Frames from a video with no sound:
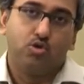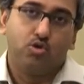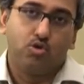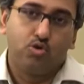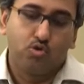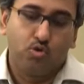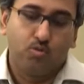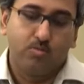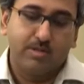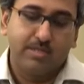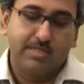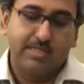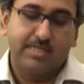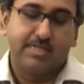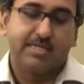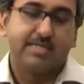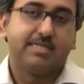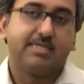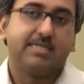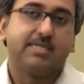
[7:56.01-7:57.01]
Roman
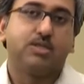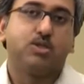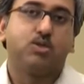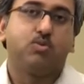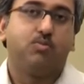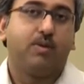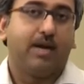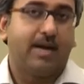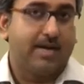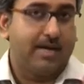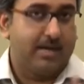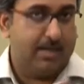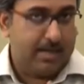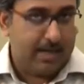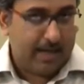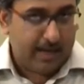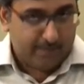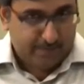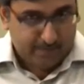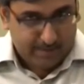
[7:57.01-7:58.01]
citizens were
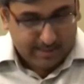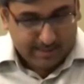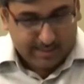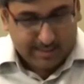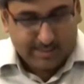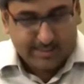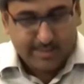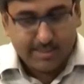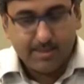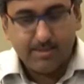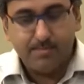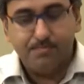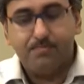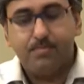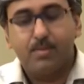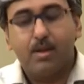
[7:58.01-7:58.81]
affiliated.